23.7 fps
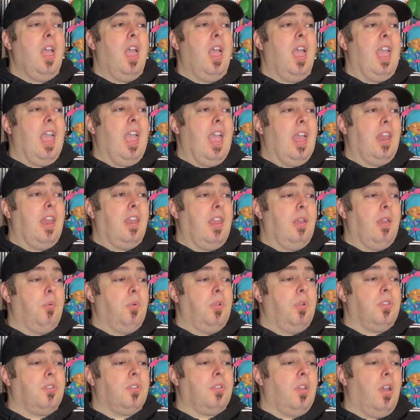and it
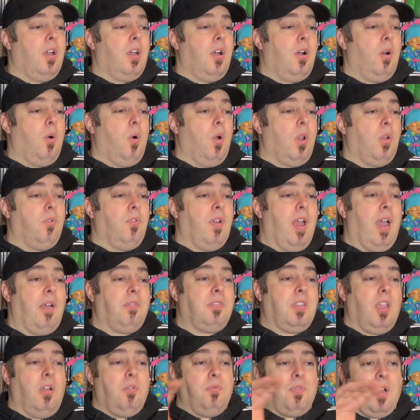was uh,
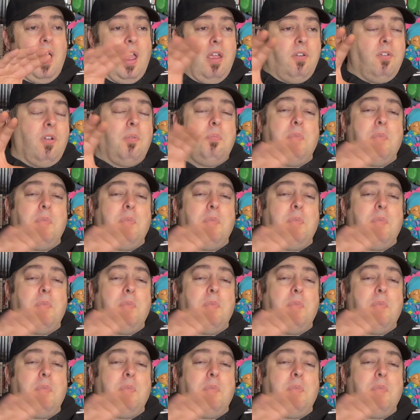autographed Elvira,